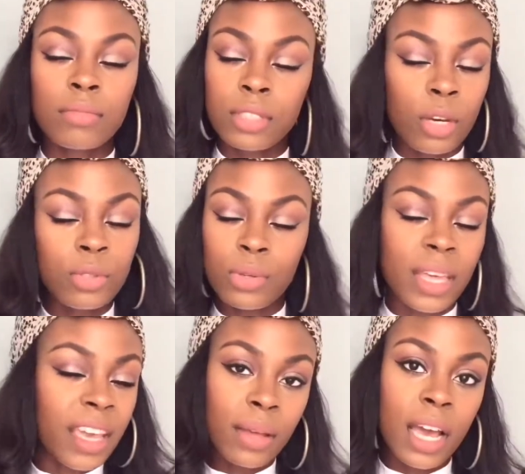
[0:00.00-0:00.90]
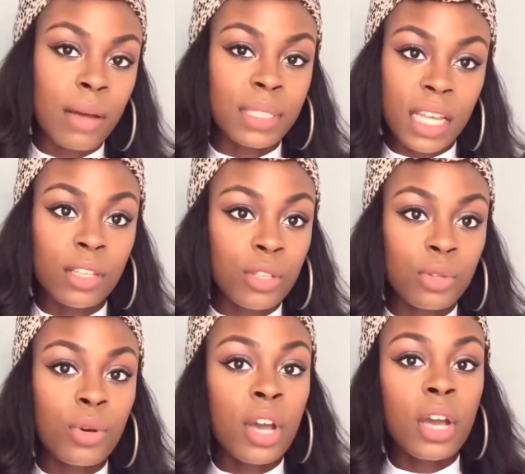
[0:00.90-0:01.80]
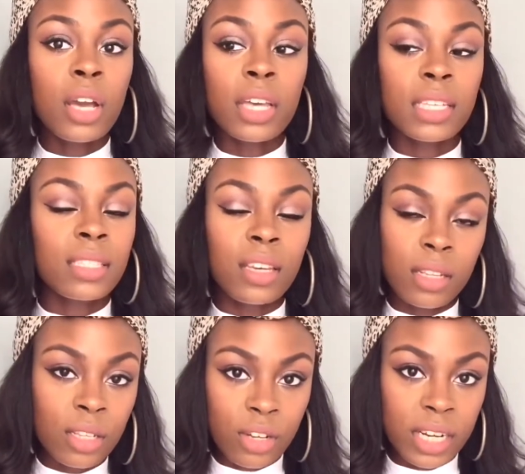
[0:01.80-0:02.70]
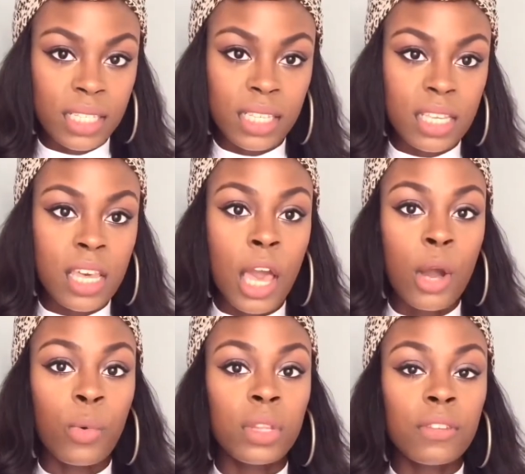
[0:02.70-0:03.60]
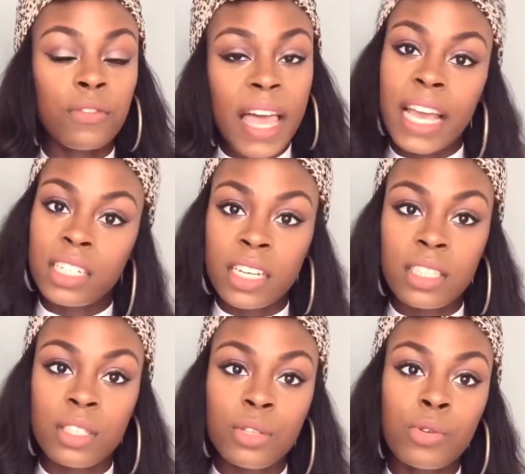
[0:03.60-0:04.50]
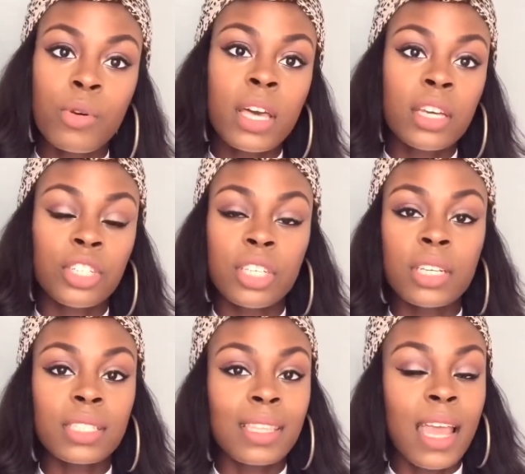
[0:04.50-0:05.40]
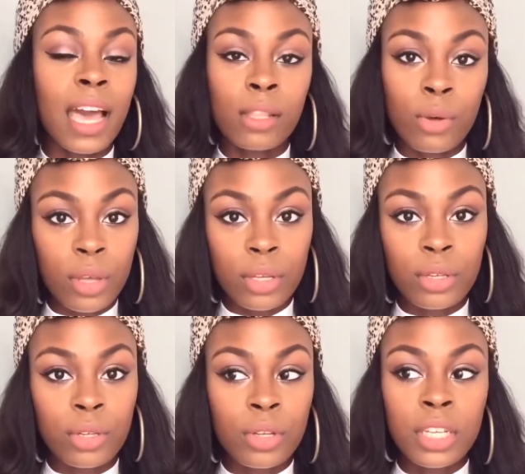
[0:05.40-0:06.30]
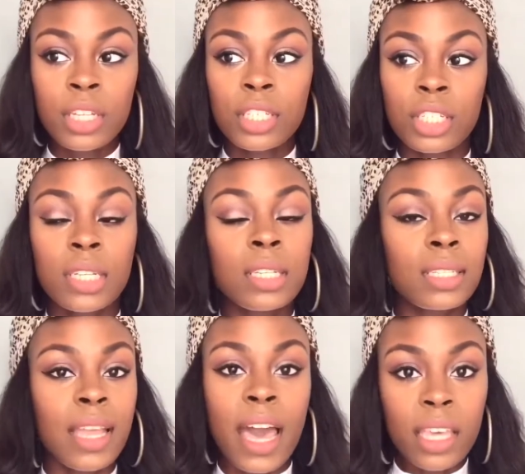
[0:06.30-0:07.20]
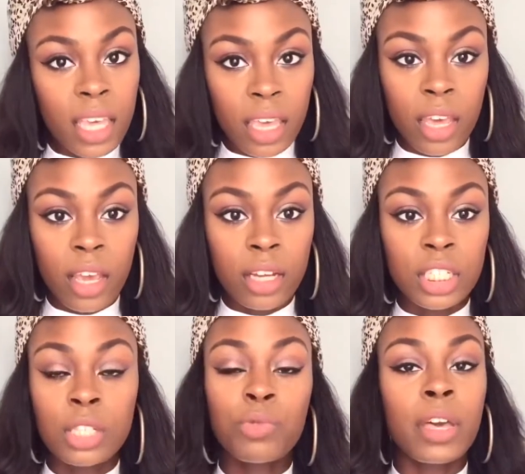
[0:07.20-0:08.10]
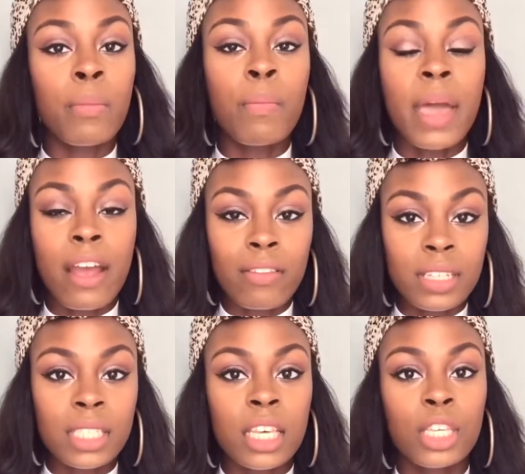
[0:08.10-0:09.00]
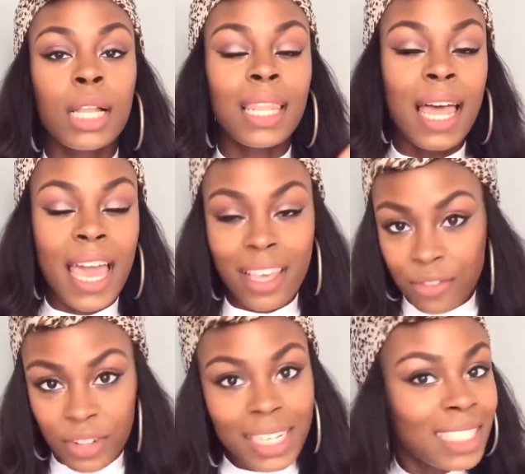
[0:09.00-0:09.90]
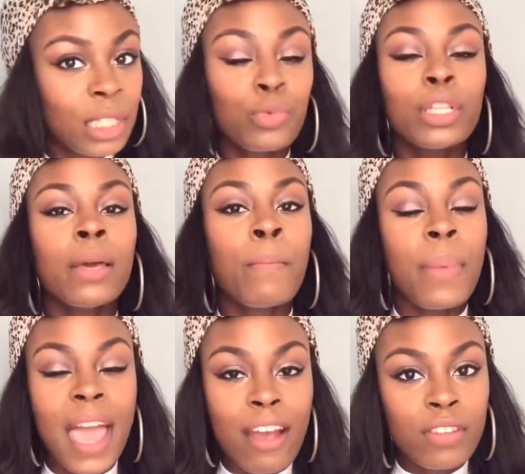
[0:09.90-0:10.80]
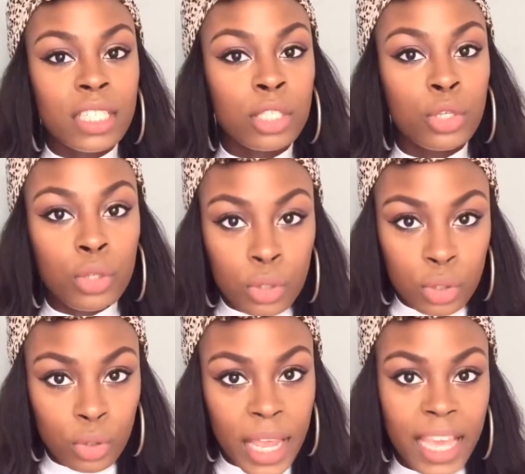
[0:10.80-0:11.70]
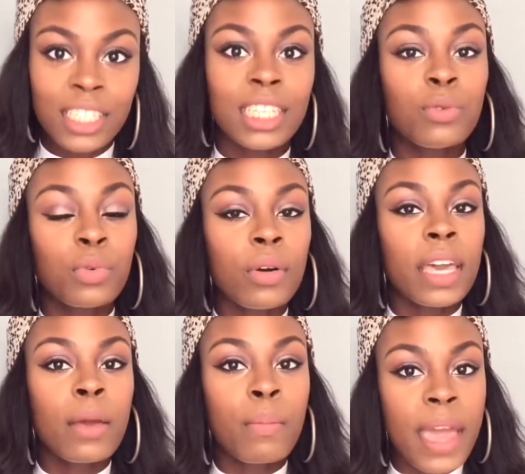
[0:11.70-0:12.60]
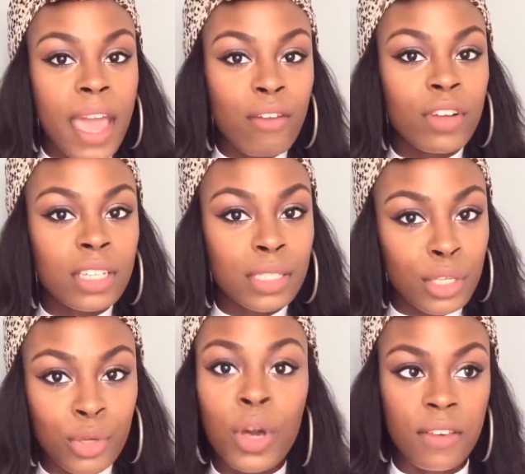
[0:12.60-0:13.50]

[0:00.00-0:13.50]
Don't do that. I'm telling you, it's gonna look crazy. When the flash hits you, she is not loyal. She does not care. She will embarrass your life. Like, she will embarrass you. Like, she will embarrass you.